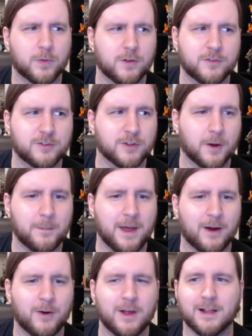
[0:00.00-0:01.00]

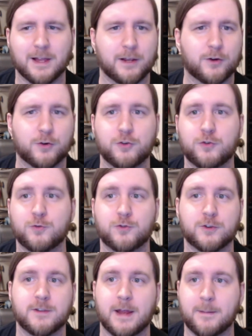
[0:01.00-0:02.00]
somehow like could you
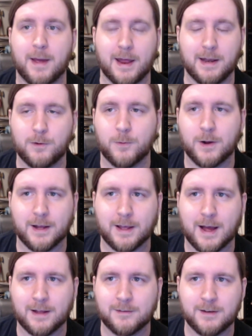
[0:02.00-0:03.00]
just name anyone a
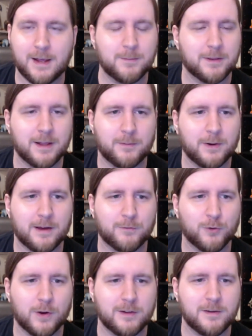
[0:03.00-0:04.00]
god's name and they would have
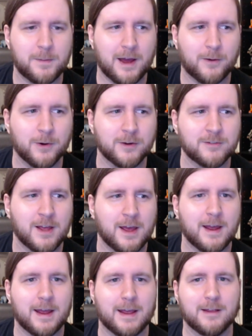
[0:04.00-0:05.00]
crazy powers
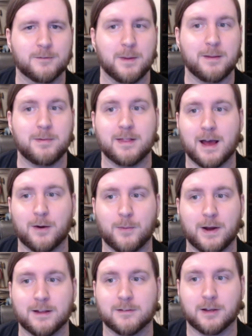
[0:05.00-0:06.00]
is maybe that
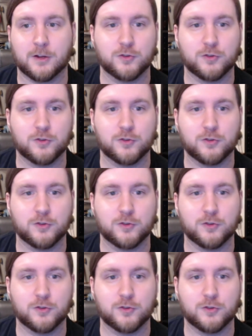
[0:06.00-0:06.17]
why it's like a